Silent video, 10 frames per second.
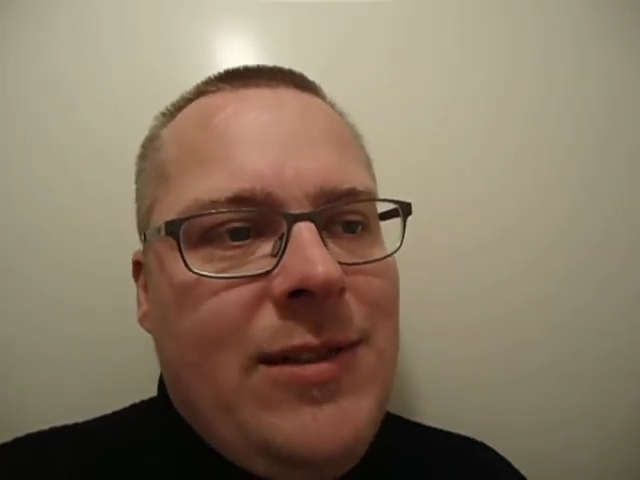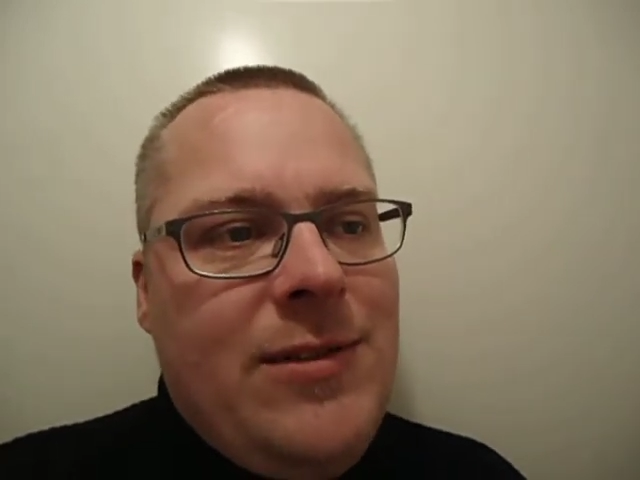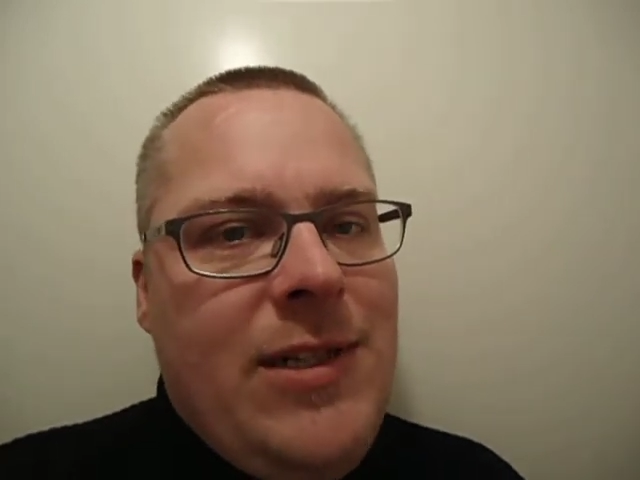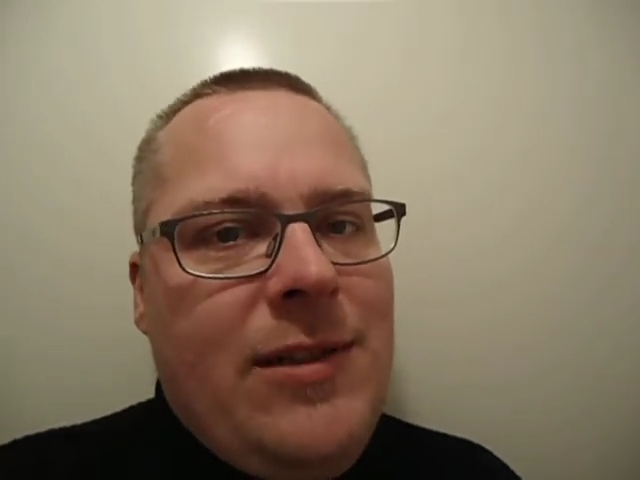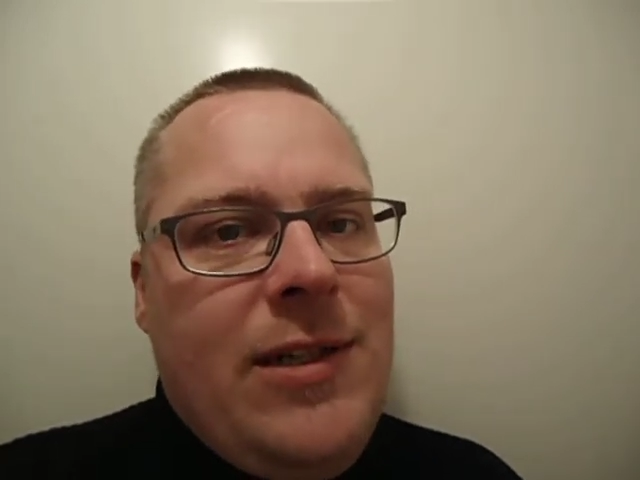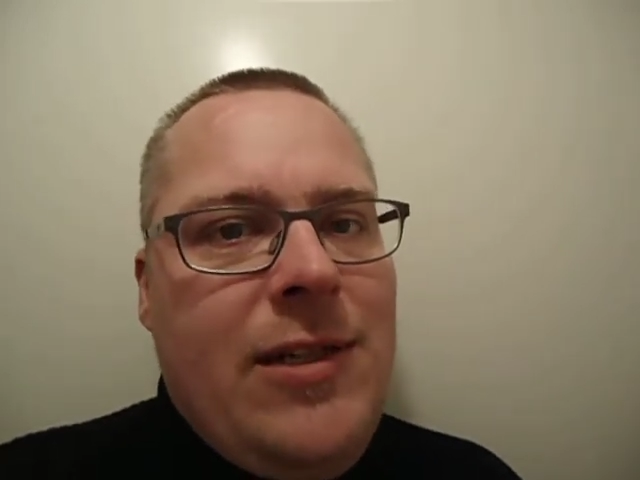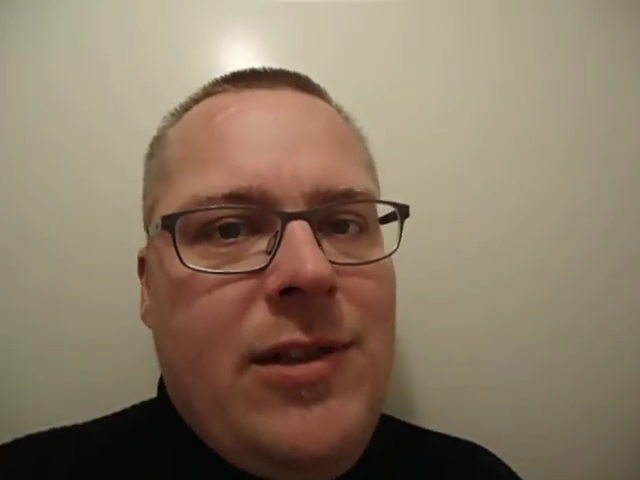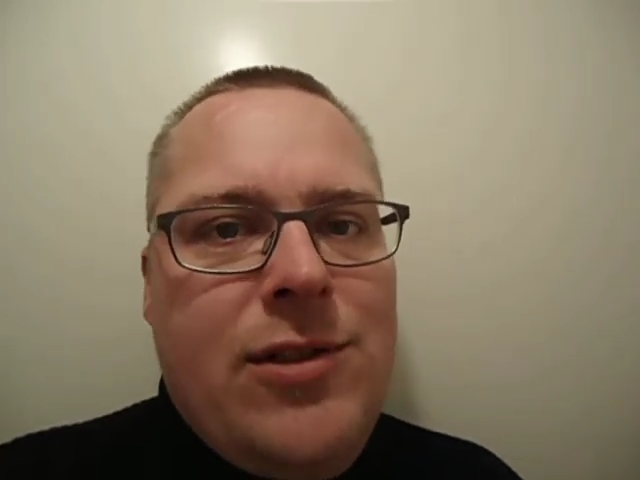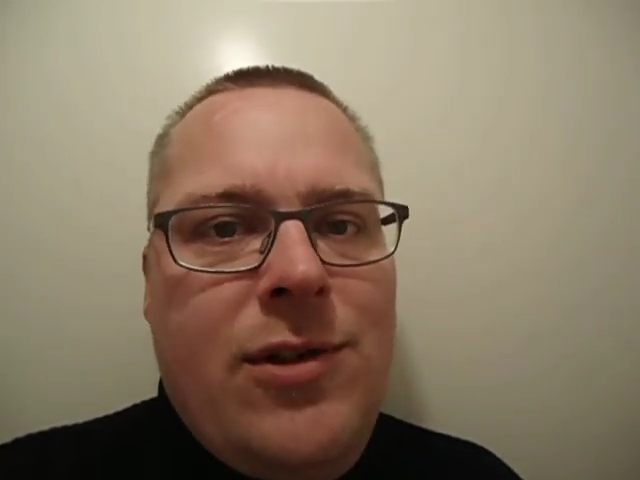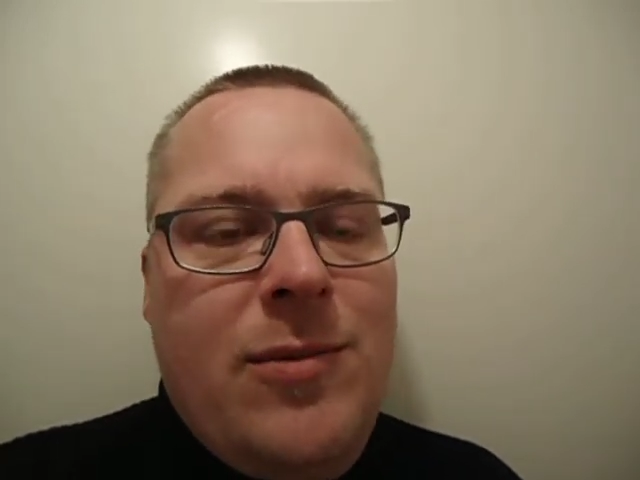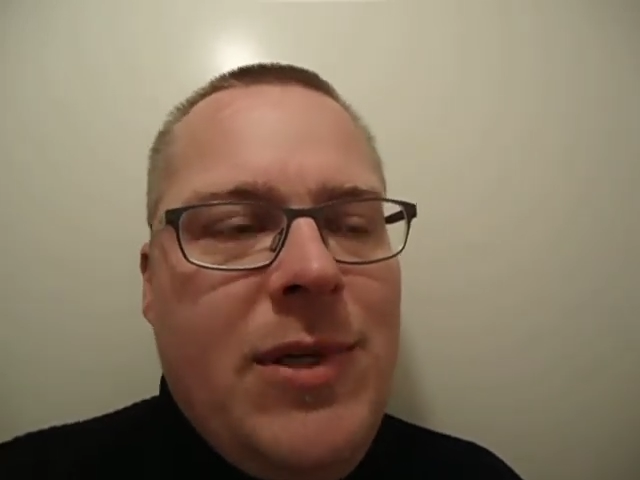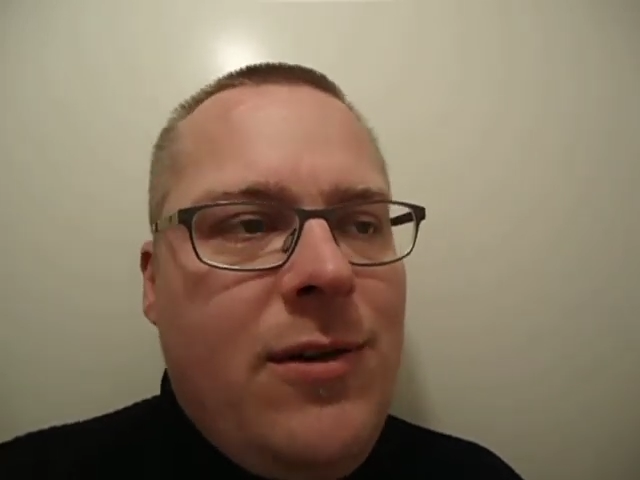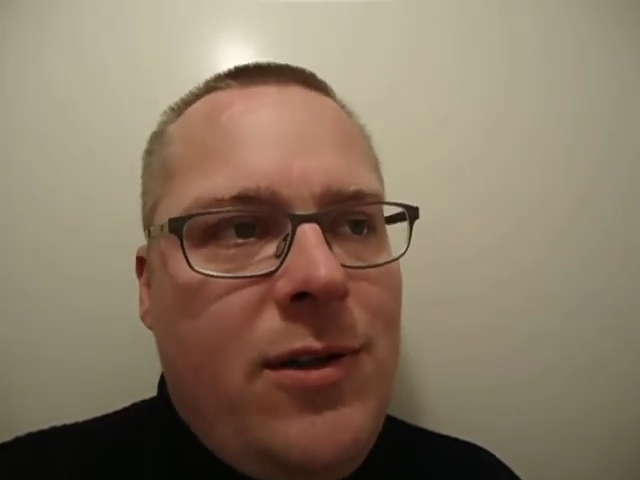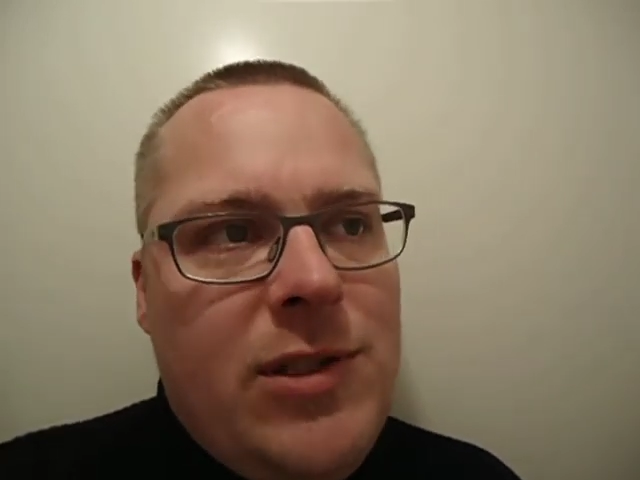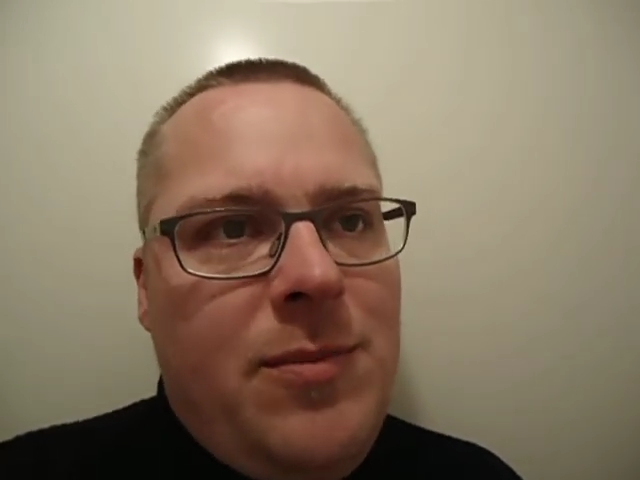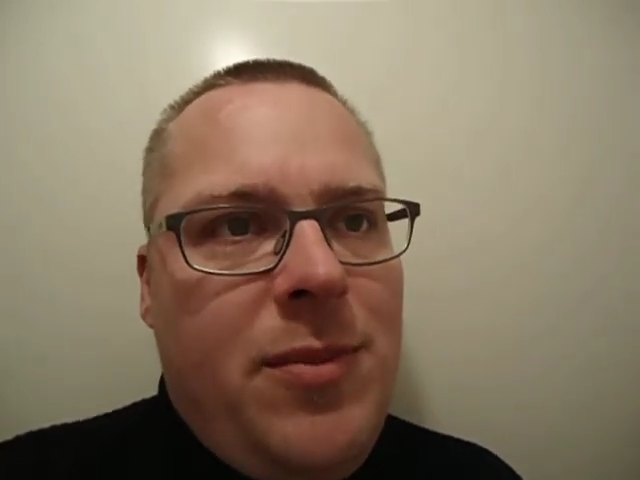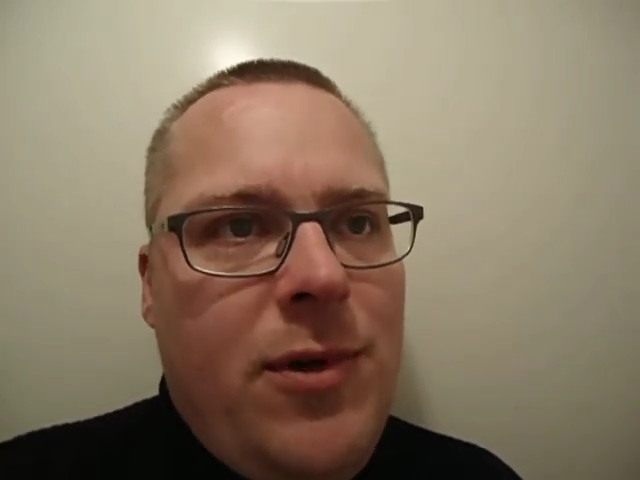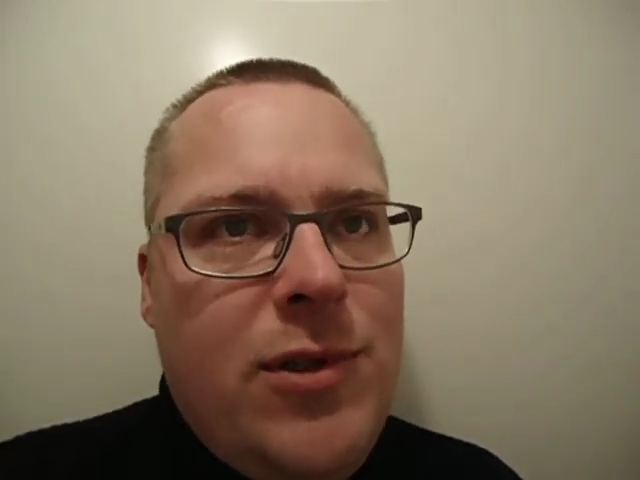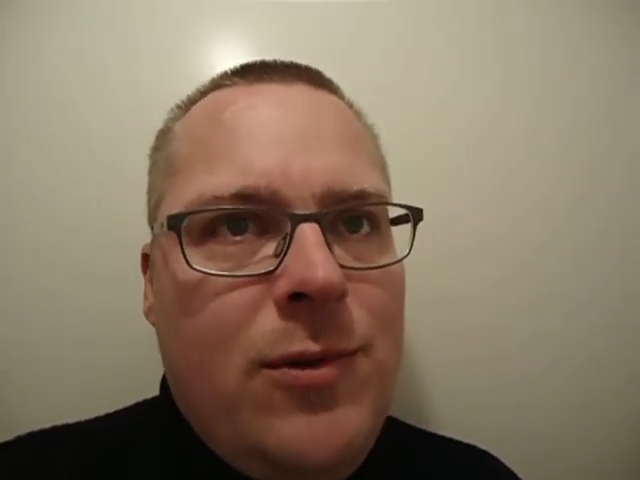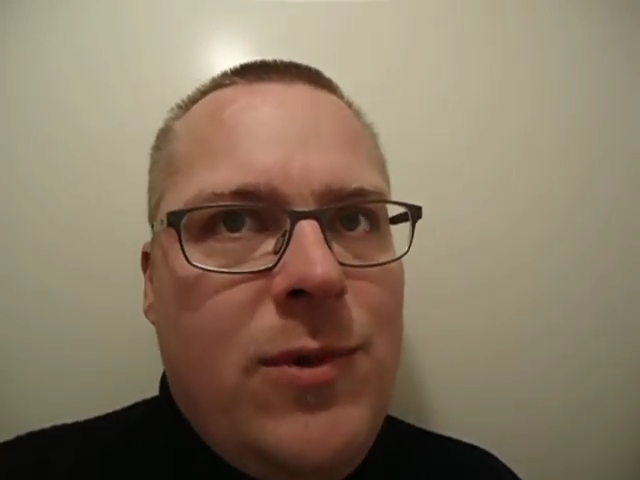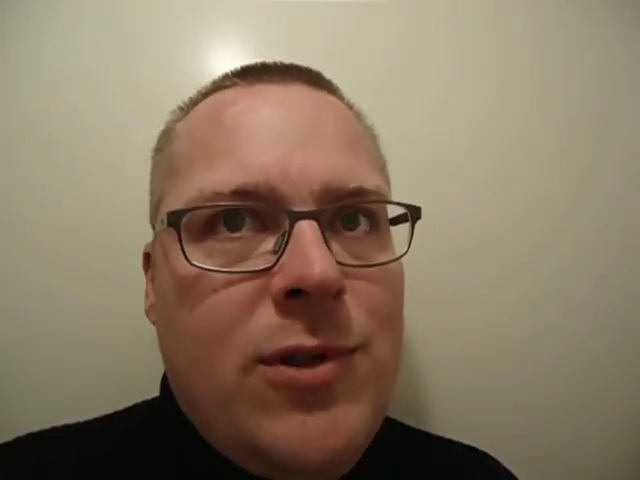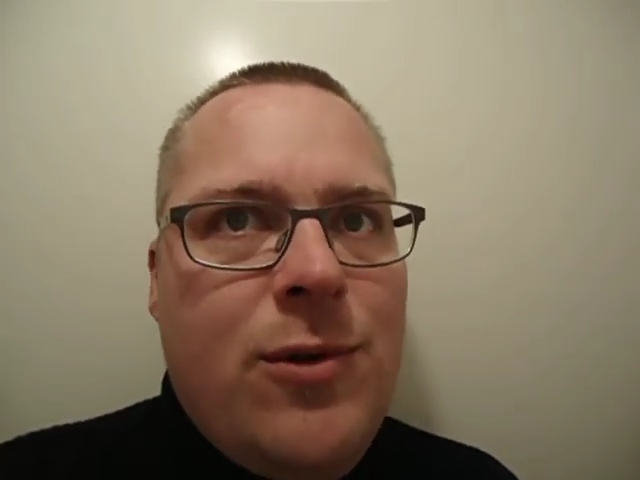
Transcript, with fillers: then it is not because that person was